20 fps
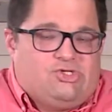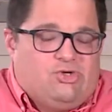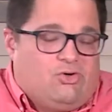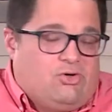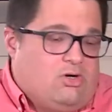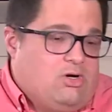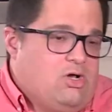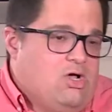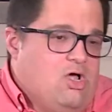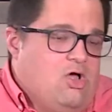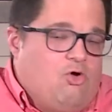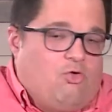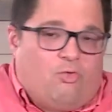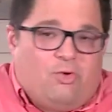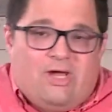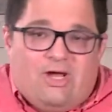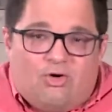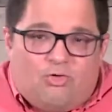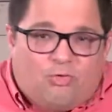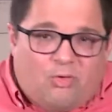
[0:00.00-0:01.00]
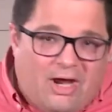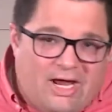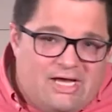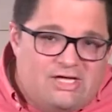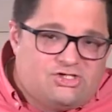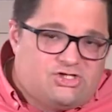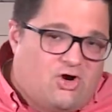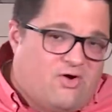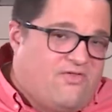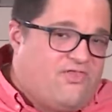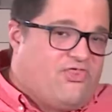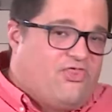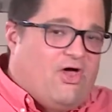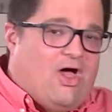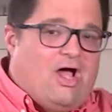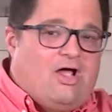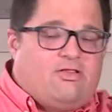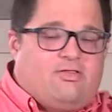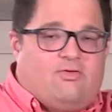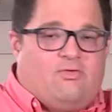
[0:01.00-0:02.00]
or rearrange our
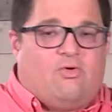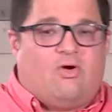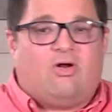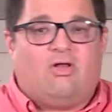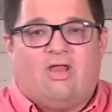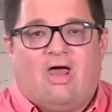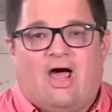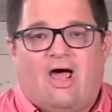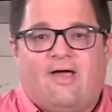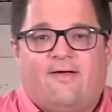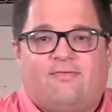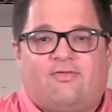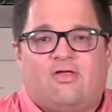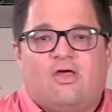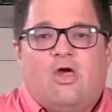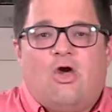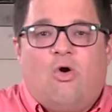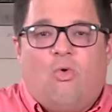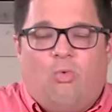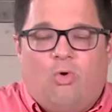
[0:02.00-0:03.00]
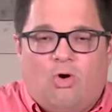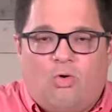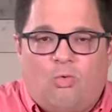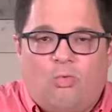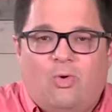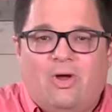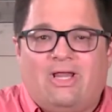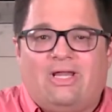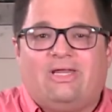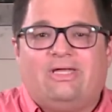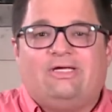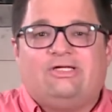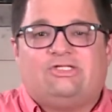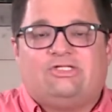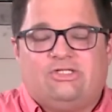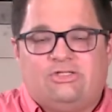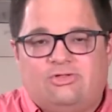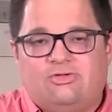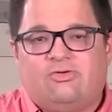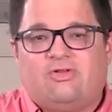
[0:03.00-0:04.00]
thoughts or our lives, we're willing
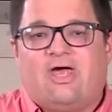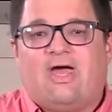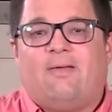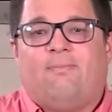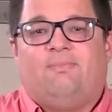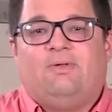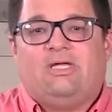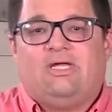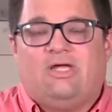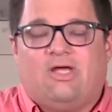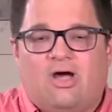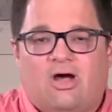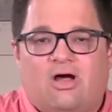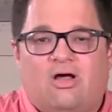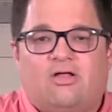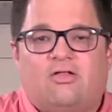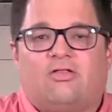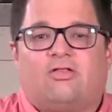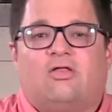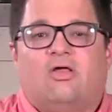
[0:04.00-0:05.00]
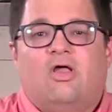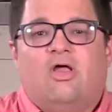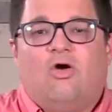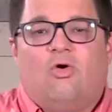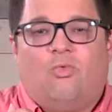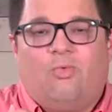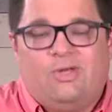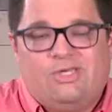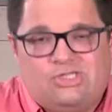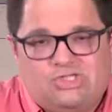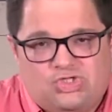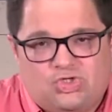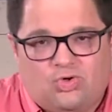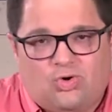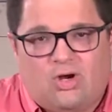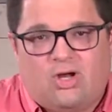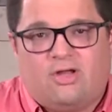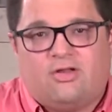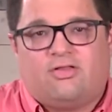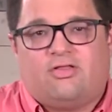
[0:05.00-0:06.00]
to do that because we
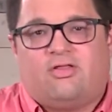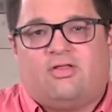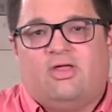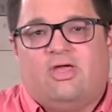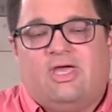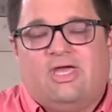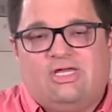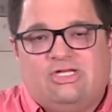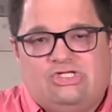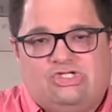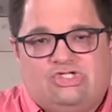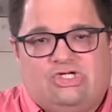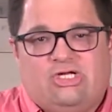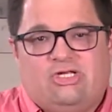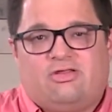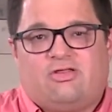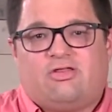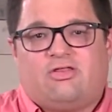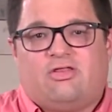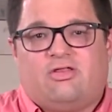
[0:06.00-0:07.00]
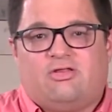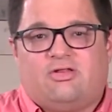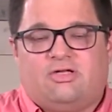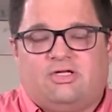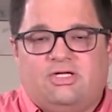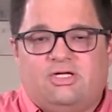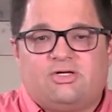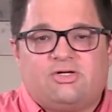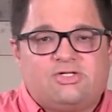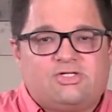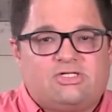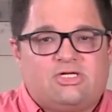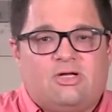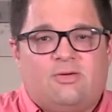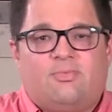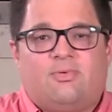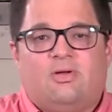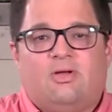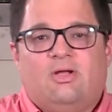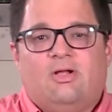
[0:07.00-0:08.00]
trust in Jesus'
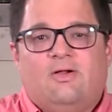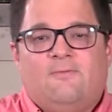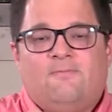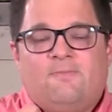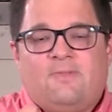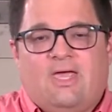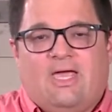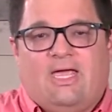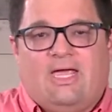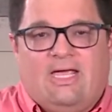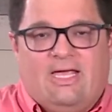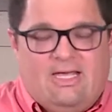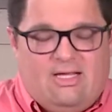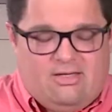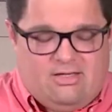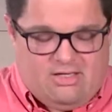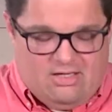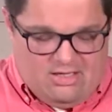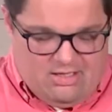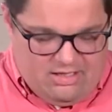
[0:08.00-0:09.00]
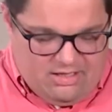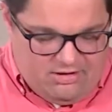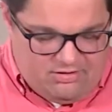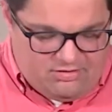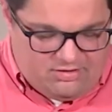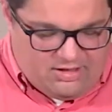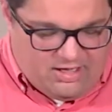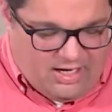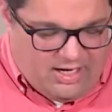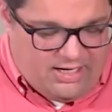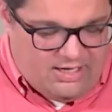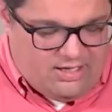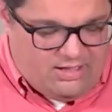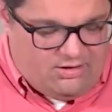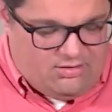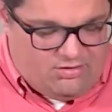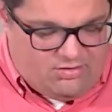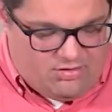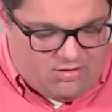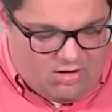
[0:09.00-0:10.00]
leadership and his
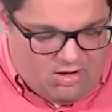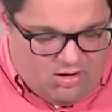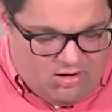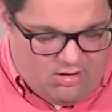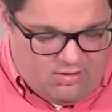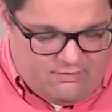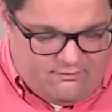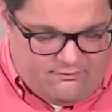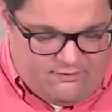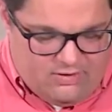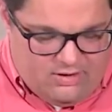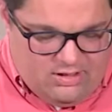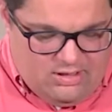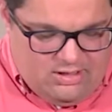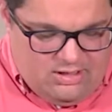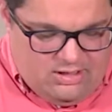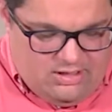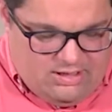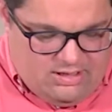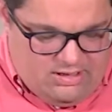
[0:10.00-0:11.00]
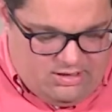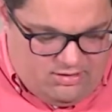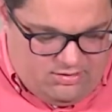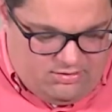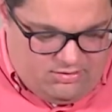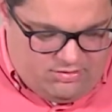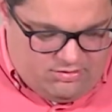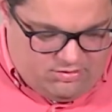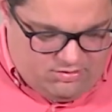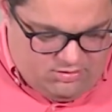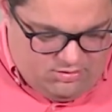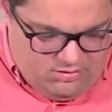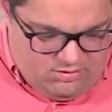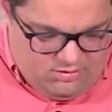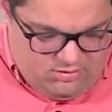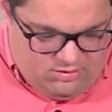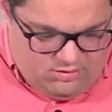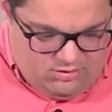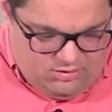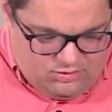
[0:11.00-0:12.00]
guidance of his
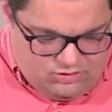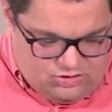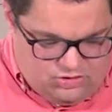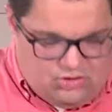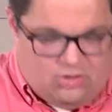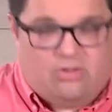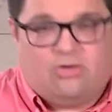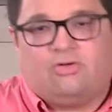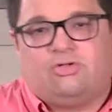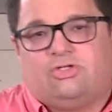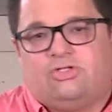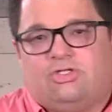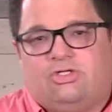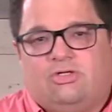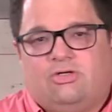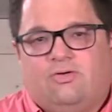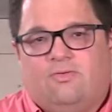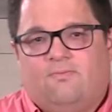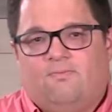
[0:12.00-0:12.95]
church.